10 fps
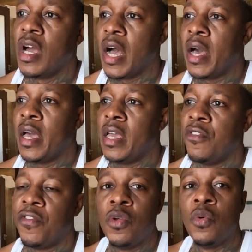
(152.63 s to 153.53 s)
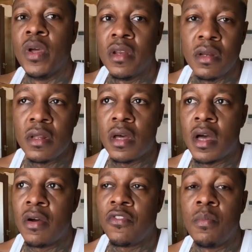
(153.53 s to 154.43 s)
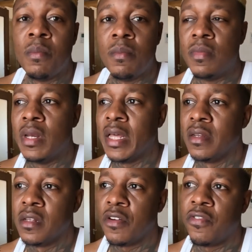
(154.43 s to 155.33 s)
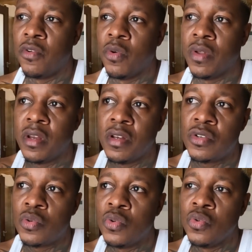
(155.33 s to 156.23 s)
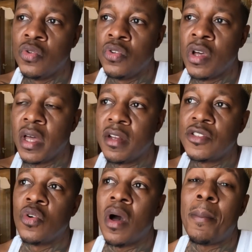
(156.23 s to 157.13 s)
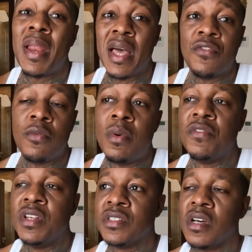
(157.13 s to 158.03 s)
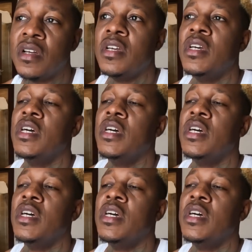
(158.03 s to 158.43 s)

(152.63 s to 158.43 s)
I flew in from London, I flew in to Uganda. So I applied for my visa